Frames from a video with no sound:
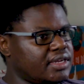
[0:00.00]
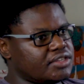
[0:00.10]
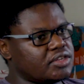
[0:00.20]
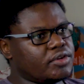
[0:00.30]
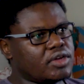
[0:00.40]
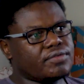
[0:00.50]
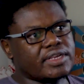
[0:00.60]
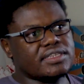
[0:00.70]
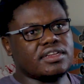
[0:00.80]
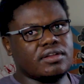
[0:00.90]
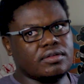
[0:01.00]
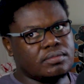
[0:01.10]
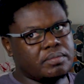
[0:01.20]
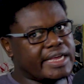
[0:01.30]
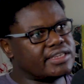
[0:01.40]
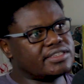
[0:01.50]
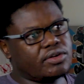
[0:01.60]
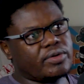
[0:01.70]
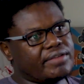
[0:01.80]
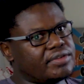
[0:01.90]
Yeah. So if you're looking for Intel Macs, they
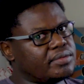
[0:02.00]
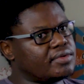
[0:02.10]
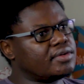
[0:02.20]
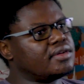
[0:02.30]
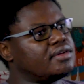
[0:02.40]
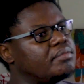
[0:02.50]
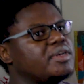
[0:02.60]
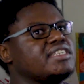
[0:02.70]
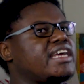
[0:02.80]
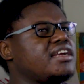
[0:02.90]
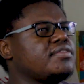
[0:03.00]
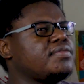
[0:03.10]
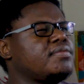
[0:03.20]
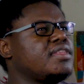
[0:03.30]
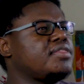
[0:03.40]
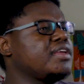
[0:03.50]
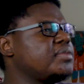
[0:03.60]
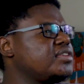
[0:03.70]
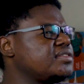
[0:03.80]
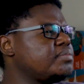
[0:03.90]
don't have anymore. But it's kind of the thing
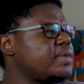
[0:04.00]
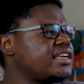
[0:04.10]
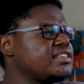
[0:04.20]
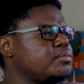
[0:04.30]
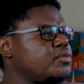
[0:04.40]
because Mac is